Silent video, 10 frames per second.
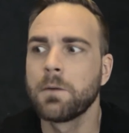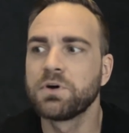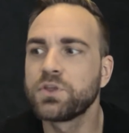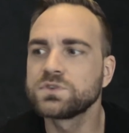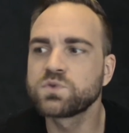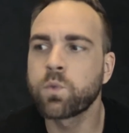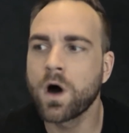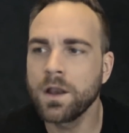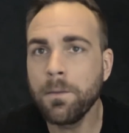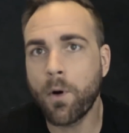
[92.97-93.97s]
But there was
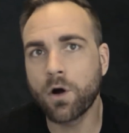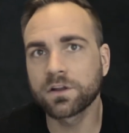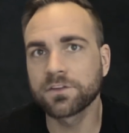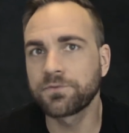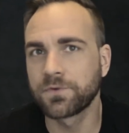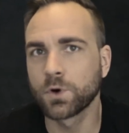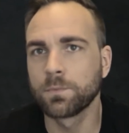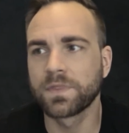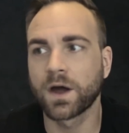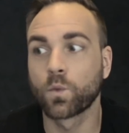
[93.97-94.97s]
one part of the
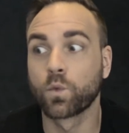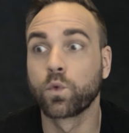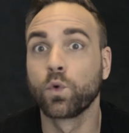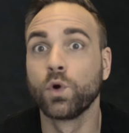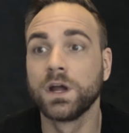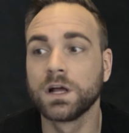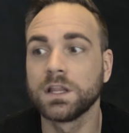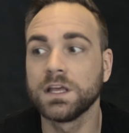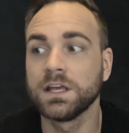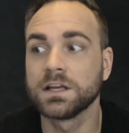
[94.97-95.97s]
film that
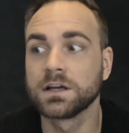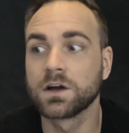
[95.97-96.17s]
really